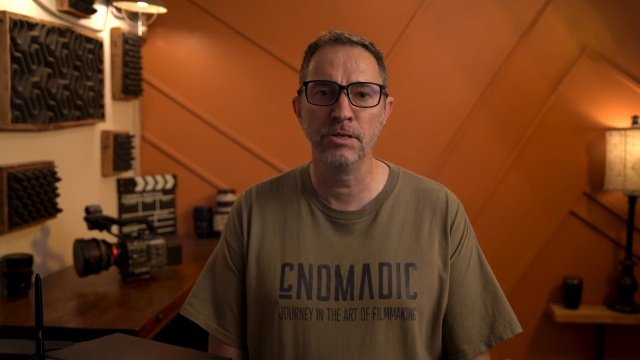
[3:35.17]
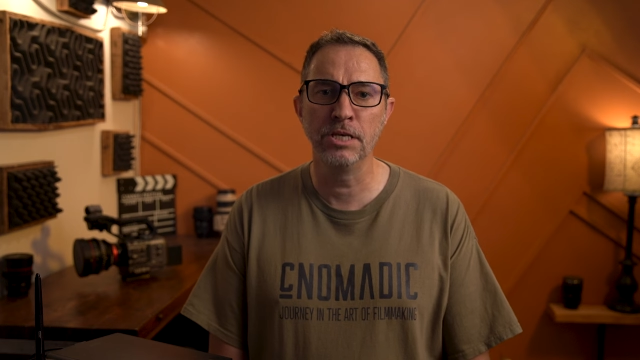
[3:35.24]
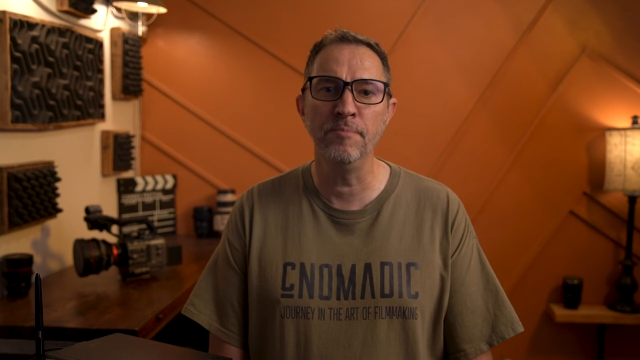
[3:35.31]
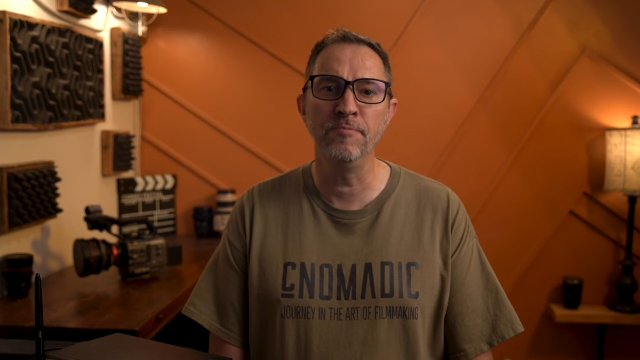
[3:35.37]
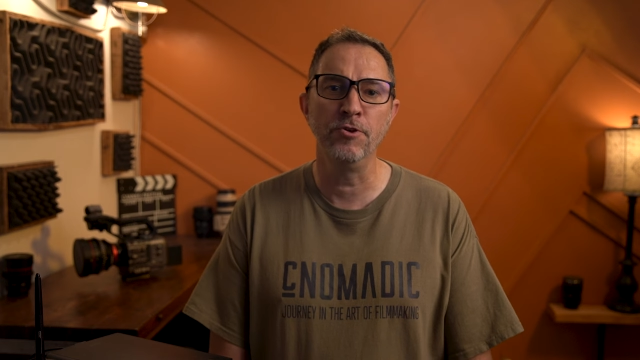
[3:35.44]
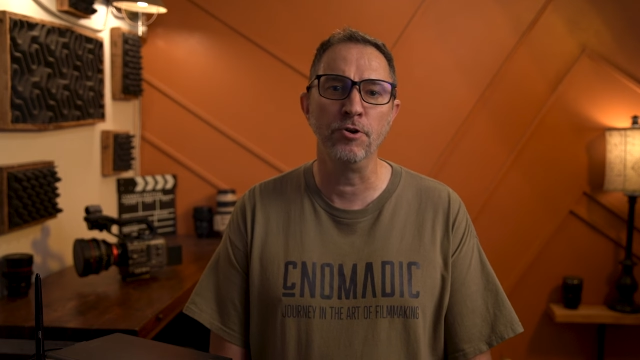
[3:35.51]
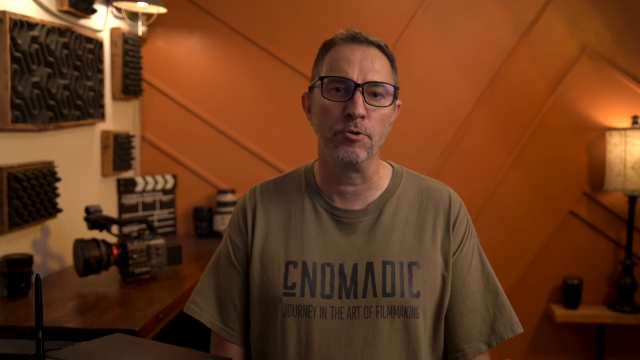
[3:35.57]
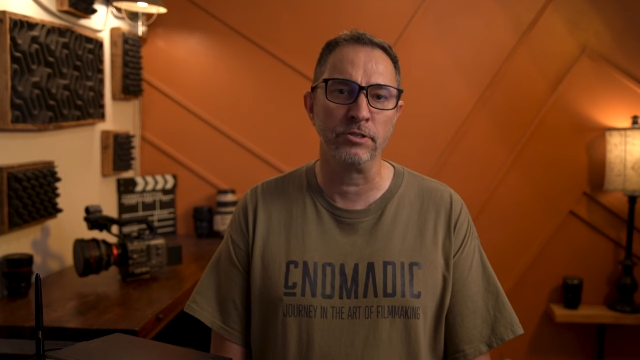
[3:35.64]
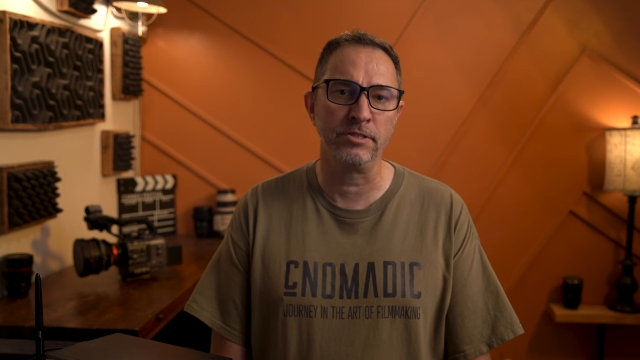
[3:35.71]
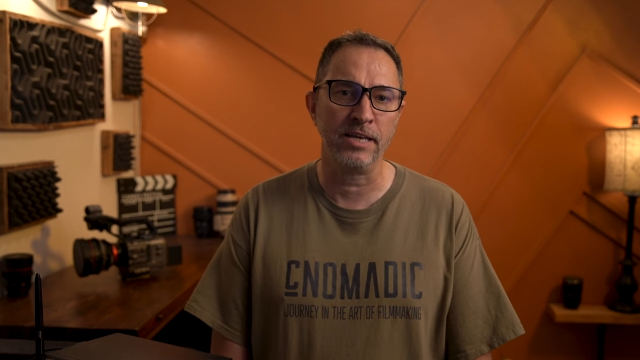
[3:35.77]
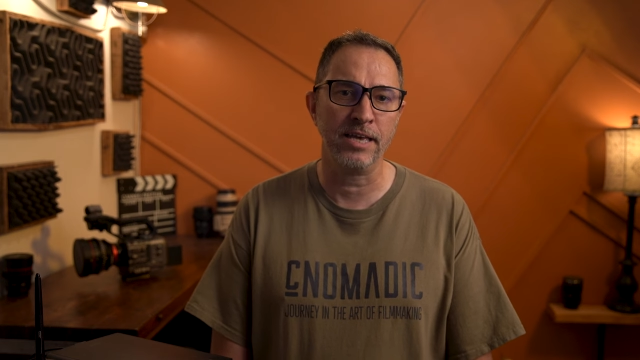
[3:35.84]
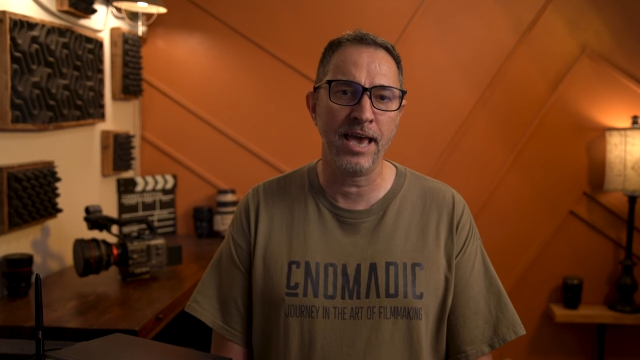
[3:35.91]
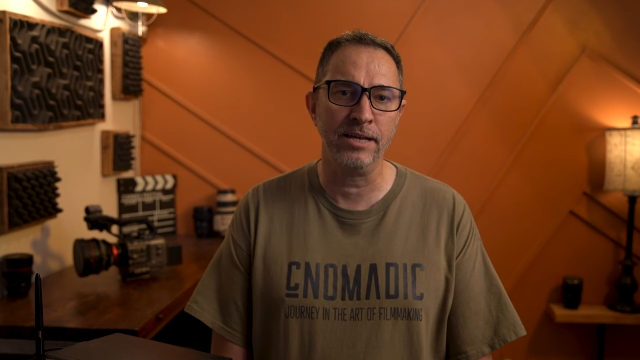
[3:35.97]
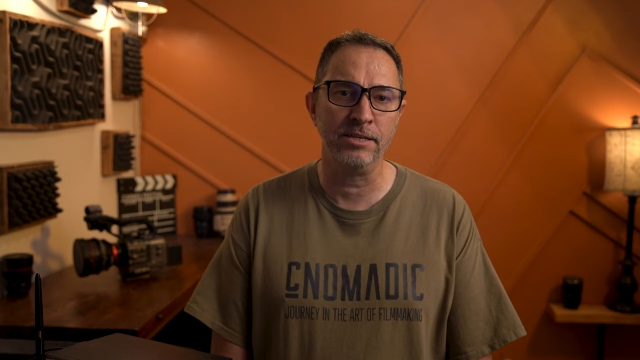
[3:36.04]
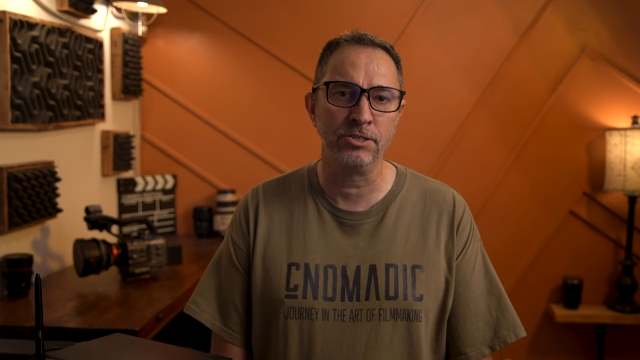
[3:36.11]
to keep viewers
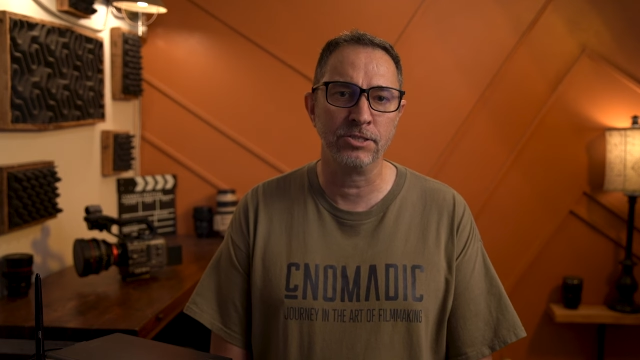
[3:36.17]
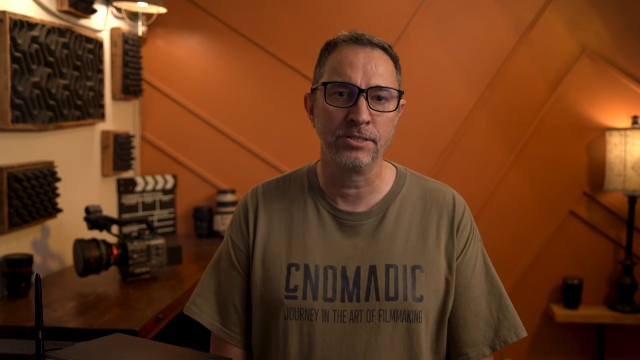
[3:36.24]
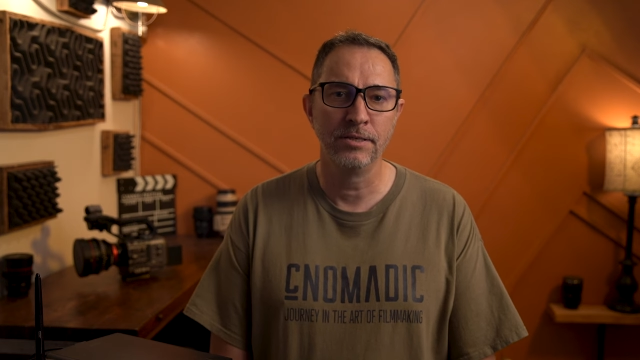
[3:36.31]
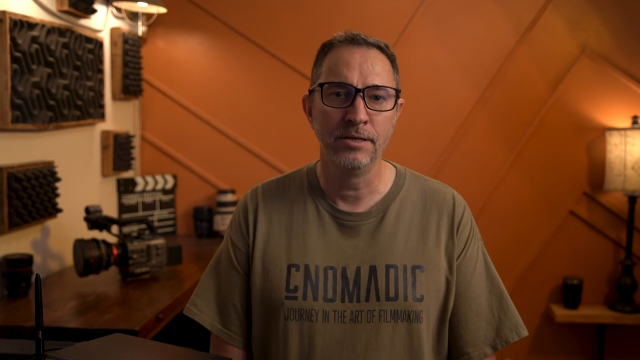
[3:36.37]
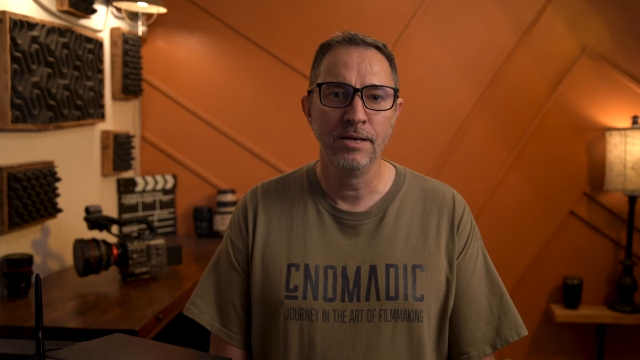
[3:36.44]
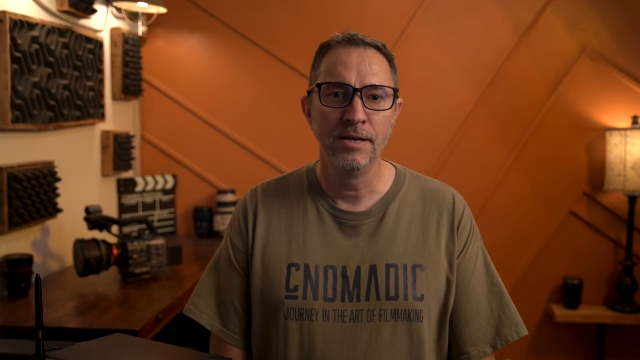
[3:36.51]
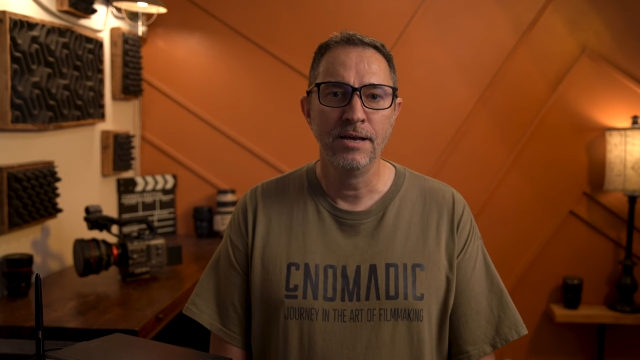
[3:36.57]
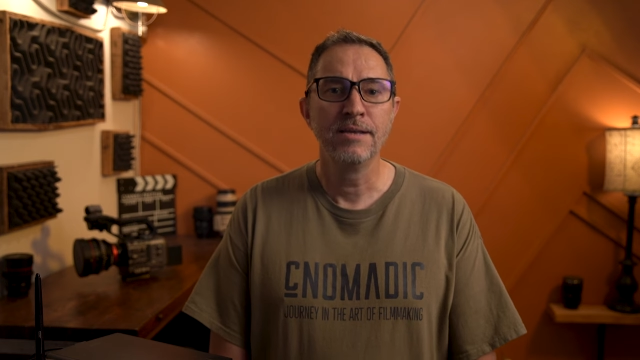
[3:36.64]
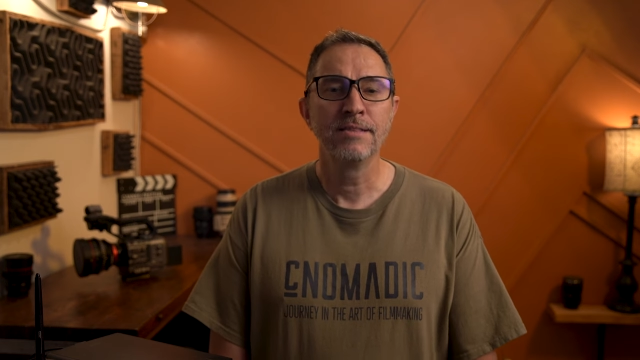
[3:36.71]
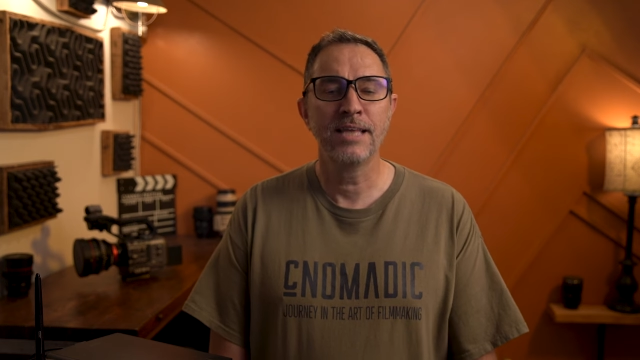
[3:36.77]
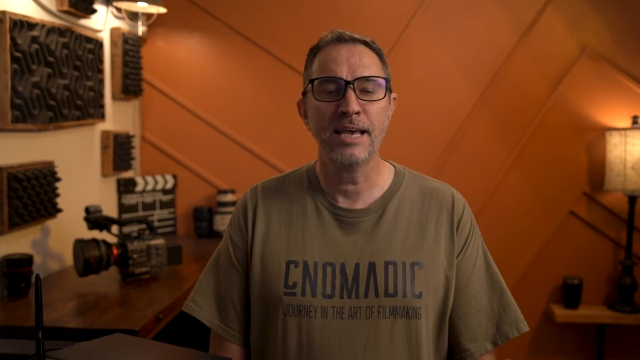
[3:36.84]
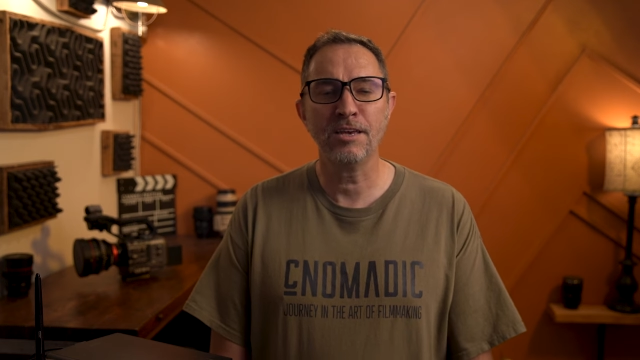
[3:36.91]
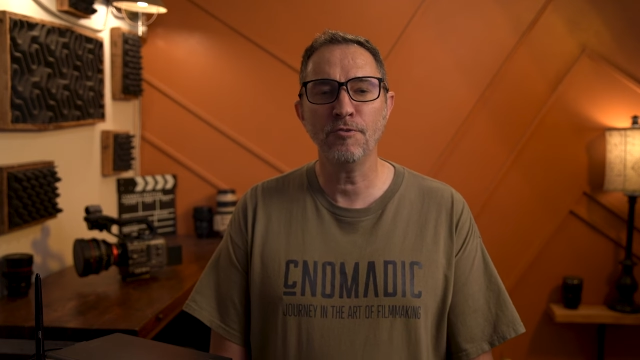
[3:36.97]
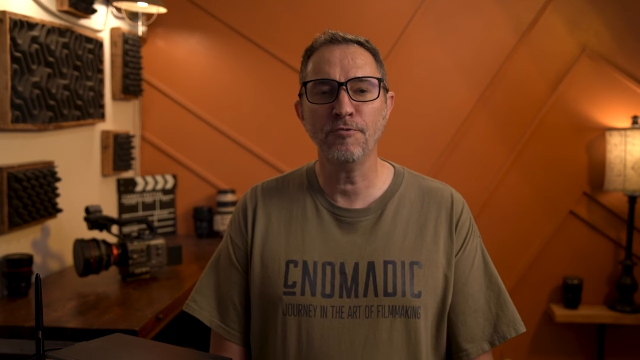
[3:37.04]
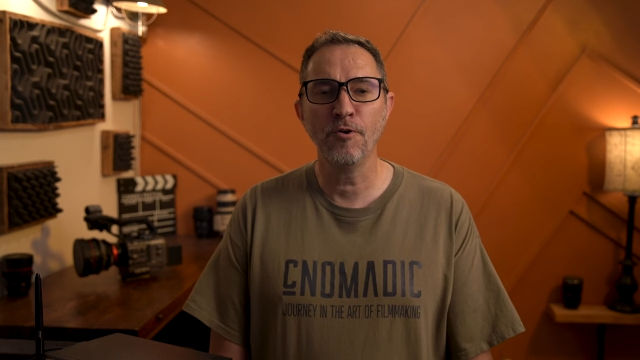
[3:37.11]
engaged.
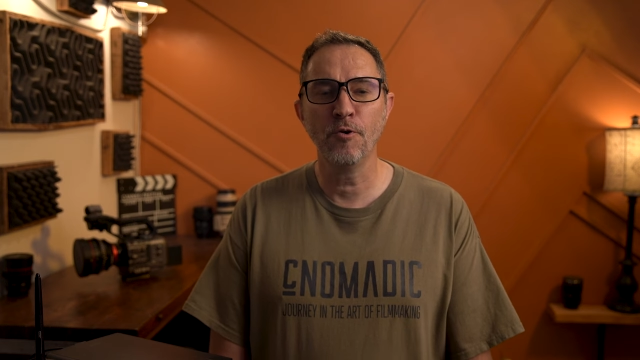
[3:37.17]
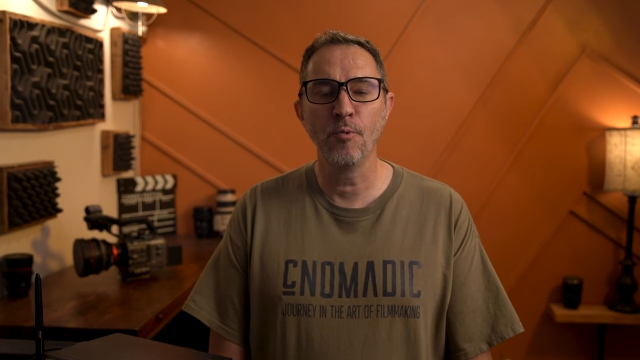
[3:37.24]
Thank you for